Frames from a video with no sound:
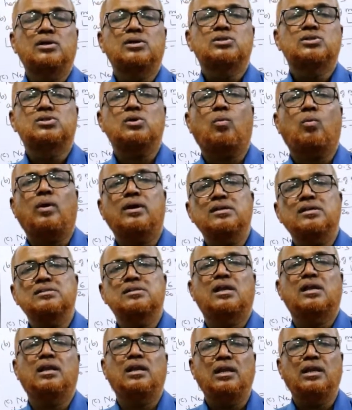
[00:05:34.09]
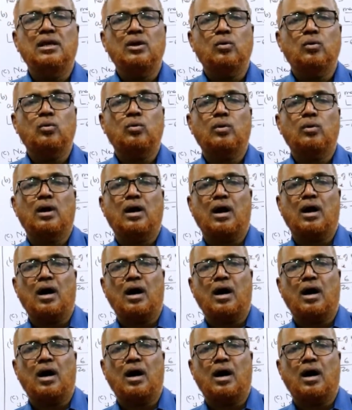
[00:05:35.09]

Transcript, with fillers: So what is the new